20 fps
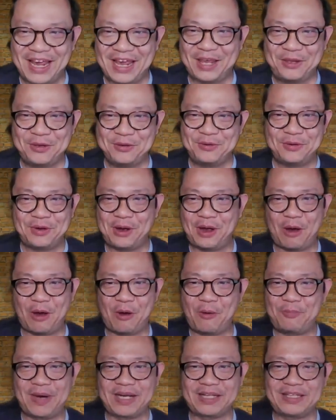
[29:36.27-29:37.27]
You
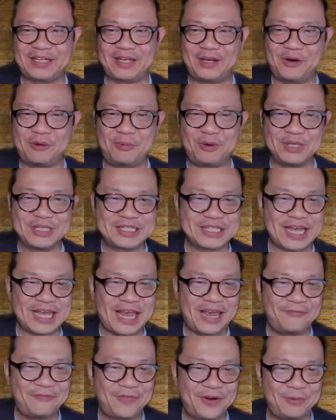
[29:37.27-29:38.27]
practically almost
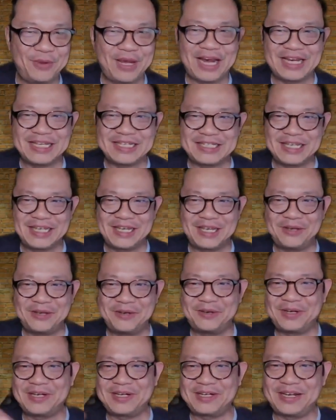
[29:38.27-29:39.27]
every week I see
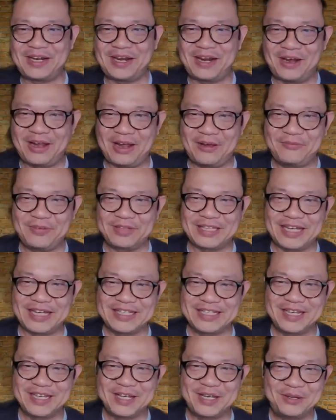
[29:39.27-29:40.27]
you're
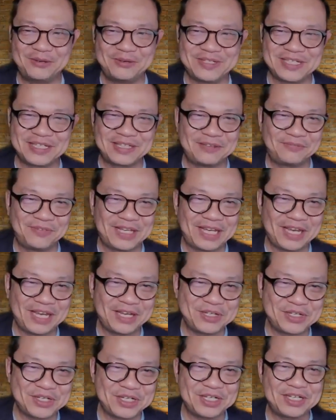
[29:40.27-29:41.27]
advertising a new
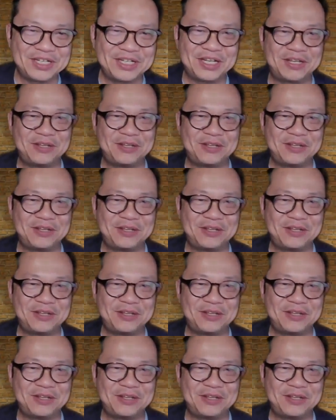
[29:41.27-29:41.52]
certification,